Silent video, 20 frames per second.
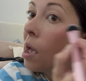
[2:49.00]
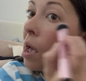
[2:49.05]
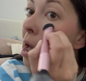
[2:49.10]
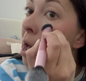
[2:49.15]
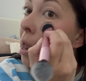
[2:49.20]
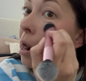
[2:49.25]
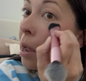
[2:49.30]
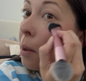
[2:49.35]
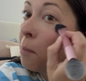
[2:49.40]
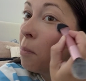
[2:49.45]

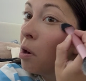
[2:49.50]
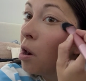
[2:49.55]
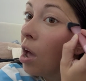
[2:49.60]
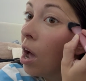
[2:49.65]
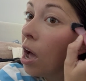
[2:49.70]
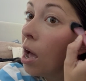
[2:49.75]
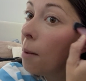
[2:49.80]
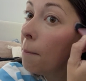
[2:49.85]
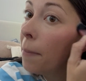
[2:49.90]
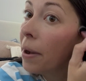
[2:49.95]
And I'm
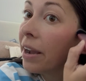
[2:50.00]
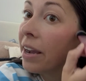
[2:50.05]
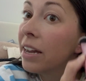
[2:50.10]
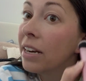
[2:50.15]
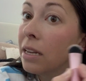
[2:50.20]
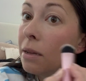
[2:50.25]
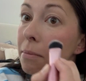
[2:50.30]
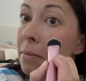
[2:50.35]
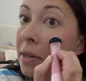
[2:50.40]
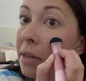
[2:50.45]
not by
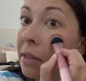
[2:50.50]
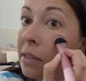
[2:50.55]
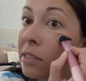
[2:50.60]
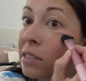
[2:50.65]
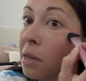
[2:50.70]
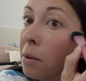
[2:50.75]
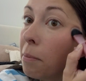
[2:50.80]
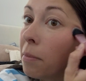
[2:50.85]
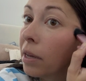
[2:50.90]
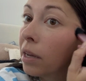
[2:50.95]
any
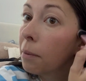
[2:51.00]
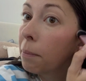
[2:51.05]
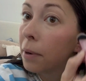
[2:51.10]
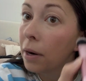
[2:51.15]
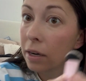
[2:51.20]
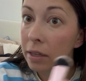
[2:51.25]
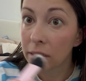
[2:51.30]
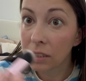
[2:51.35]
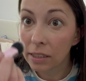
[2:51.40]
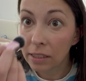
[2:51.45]
means a makeup
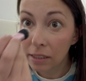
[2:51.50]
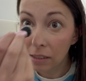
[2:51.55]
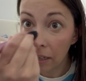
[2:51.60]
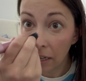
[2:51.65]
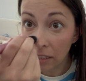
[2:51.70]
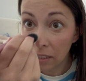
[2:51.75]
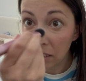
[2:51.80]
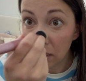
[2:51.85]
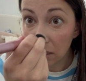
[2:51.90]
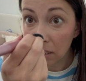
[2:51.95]
artist.
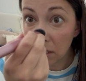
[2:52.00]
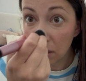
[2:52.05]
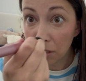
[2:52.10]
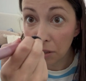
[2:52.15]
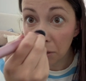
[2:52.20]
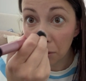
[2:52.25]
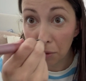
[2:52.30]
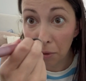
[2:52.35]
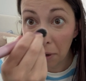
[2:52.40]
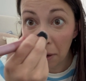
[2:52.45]
I just
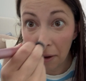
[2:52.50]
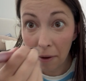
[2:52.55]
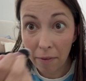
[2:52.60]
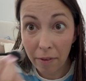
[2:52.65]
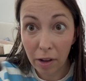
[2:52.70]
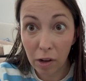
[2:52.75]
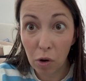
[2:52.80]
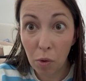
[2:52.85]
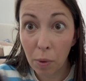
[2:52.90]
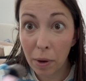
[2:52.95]
do
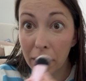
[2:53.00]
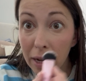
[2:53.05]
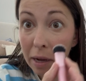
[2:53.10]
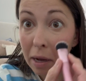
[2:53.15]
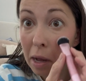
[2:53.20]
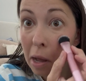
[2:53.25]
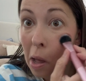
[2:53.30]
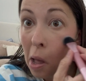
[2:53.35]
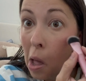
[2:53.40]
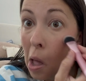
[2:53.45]
a
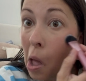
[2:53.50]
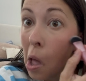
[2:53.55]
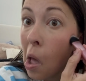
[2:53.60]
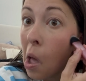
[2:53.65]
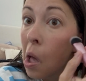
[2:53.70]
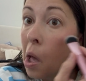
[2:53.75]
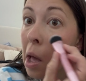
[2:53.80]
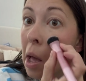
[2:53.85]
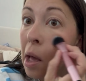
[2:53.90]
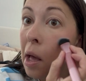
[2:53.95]
quick,
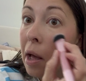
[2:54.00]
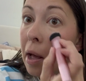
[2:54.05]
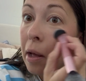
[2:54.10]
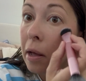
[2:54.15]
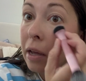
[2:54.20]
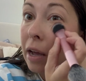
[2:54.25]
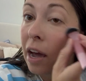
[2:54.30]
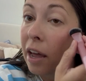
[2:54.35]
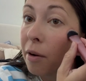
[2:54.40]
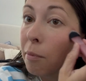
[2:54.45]

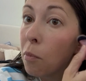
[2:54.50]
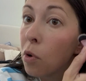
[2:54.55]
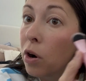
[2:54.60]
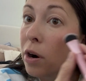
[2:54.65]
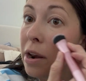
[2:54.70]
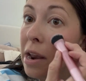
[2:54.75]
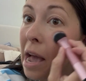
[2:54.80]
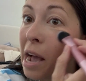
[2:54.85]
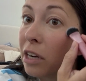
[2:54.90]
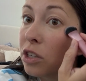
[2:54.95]
kind of more
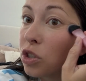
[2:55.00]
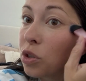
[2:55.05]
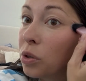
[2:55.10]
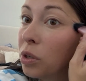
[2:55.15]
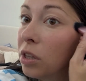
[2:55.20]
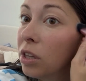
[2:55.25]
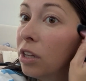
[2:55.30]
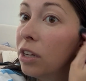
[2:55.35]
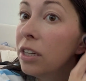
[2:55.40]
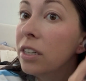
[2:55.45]

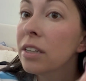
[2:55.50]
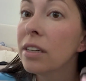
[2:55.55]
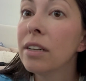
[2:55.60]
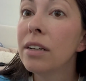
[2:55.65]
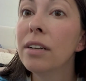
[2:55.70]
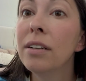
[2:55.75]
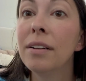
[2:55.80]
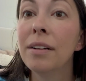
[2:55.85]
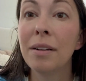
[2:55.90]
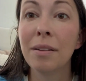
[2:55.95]
natural
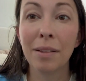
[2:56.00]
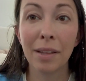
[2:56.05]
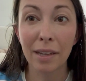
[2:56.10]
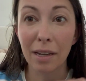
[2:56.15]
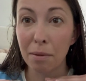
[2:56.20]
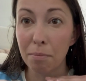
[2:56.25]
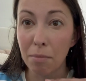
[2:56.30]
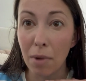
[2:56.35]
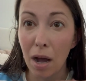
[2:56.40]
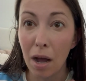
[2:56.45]
look,
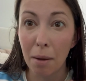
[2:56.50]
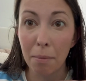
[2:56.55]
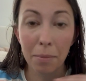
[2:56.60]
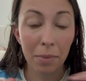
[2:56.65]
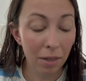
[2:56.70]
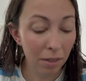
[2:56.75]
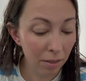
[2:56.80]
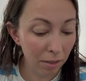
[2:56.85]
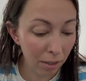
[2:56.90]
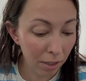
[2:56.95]
like a
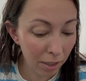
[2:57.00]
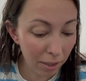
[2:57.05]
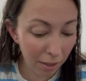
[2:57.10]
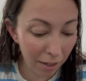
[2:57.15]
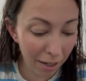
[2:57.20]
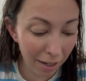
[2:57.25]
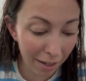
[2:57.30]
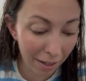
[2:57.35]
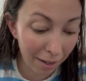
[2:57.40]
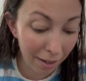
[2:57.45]
mom
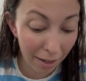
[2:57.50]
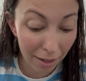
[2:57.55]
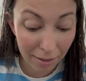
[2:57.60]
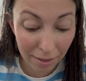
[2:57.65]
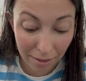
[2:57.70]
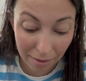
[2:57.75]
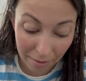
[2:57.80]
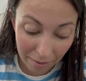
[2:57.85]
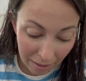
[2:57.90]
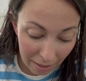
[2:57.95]
look,
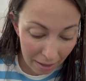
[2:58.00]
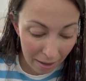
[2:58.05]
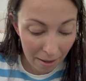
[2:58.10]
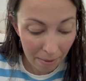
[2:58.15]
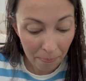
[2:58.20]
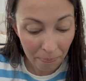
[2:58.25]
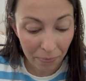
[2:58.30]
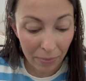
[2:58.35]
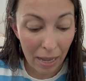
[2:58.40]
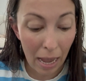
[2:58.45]
because
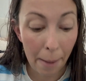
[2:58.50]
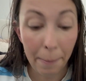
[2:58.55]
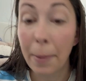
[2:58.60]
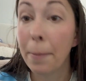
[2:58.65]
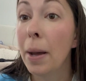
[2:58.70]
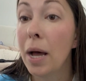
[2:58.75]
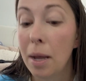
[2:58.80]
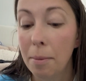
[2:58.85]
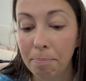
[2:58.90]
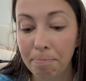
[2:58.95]
I'm a
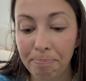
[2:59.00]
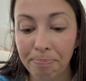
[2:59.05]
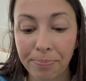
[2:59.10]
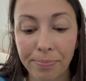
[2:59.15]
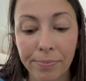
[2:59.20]
mom.